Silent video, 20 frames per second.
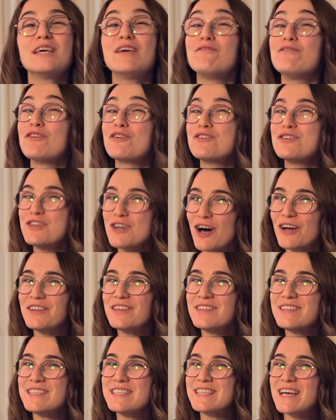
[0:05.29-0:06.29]
If you're not a
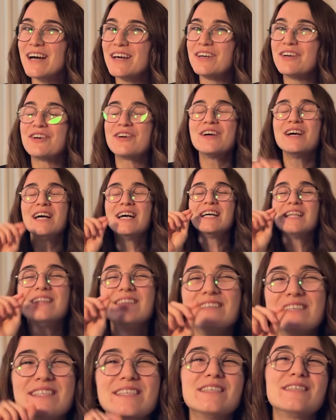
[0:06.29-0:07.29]
designer, this